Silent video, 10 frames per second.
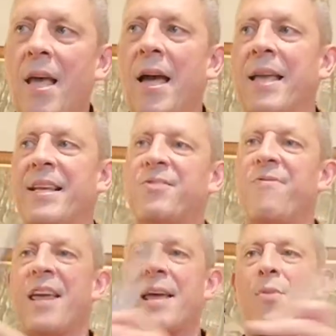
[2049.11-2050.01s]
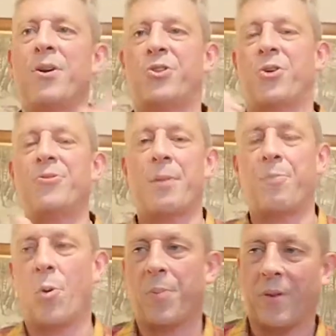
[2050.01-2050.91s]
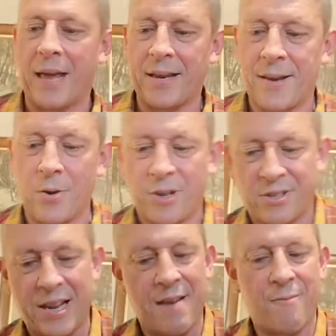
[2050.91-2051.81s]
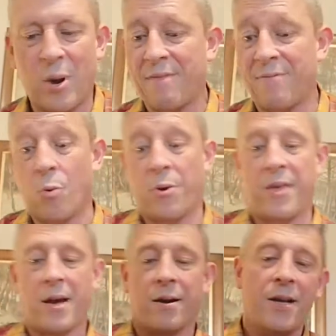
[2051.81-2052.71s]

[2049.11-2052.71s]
And it's very much underpopulated now. There's no many folk there.